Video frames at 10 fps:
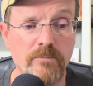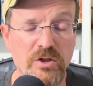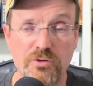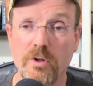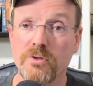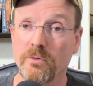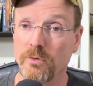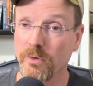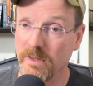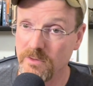instructional
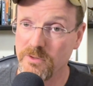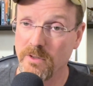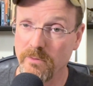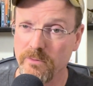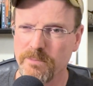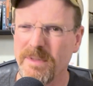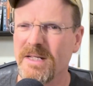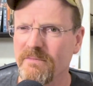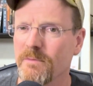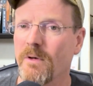cooking shows, many
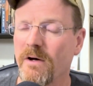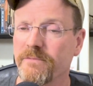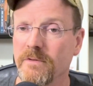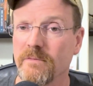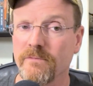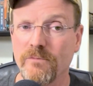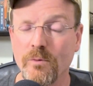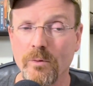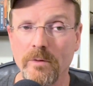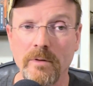of them often
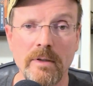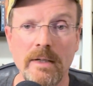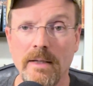for